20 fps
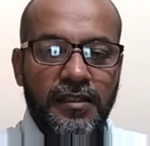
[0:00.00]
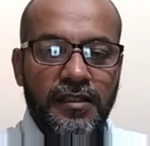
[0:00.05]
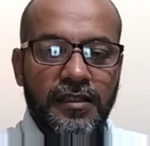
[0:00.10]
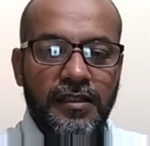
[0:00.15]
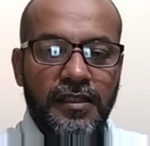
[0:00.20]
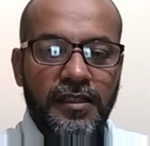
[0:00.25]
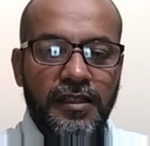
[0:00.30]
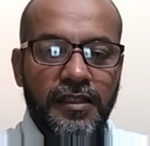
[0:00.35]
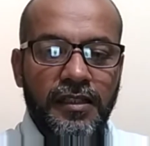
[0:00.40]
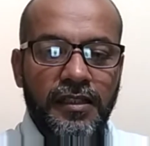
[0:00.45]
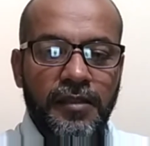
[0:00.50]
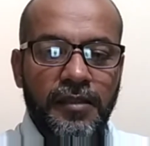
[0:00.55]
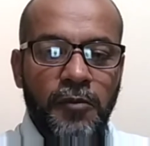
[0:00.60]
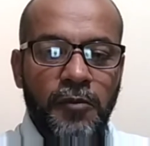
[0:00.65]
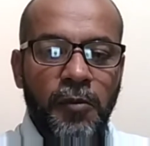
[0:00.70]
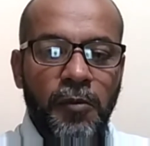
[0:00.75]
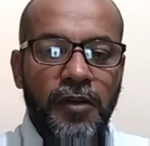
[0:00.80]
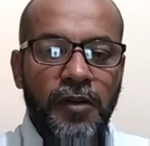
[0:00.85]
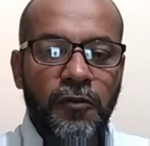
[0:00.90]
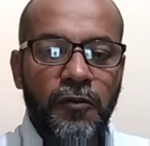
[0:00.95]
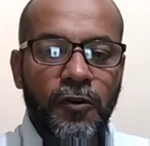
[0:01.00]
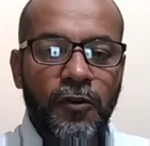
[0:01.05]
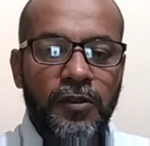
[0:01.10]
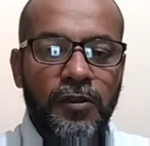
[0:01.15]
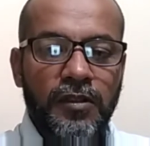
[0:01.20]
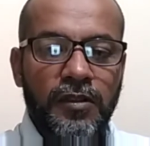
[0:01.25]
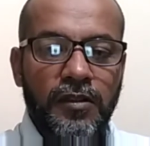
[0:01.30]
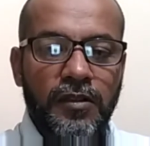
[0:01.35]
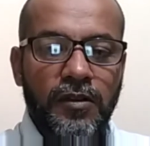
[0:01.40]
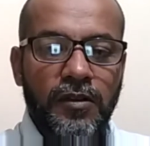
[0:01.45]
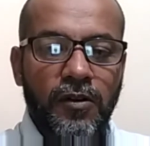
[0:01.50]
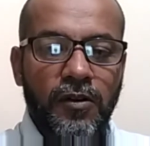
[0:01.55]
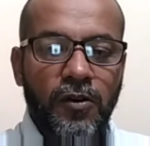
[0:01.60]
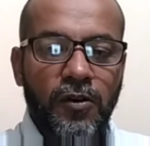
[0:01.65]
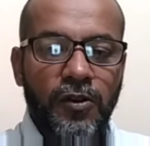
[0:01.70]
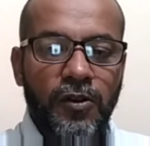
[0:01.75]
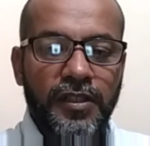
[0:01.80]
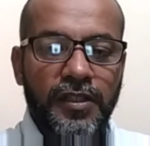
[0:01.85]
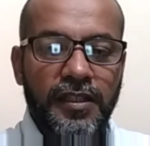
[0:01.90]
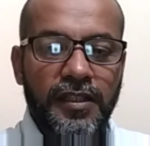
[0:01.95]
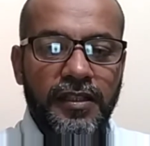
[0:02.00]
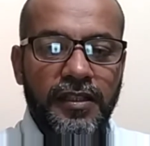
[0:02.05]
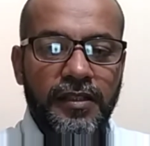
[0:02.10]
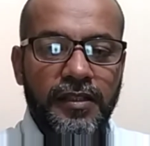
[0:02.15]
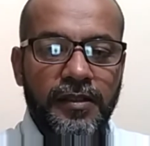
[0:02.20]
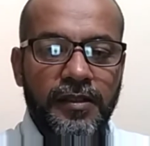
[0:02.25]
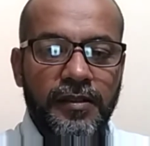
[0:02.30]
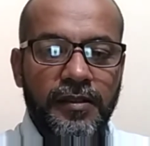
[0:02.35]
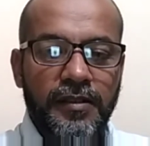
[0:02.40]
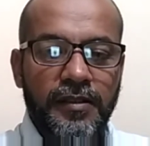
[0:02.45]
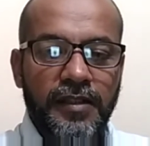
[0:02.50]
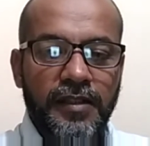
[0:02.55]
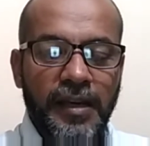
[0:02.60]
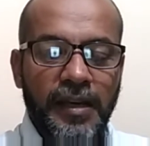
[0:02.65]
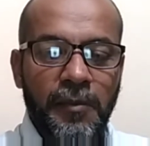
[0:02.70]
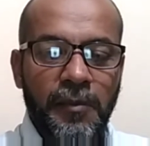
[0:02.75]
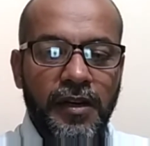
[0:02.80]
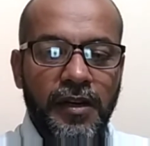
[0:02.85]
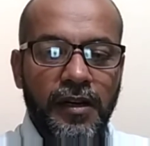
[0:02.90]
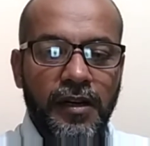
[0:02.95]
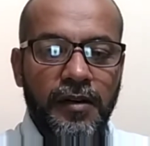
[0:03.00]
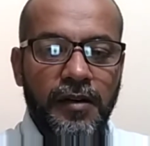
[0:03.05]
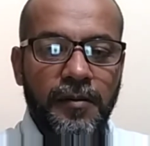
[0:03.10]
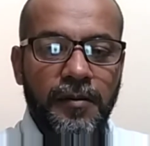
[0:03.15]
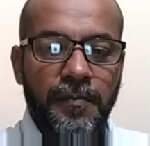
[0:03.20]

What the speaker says: the mobile phone or the camera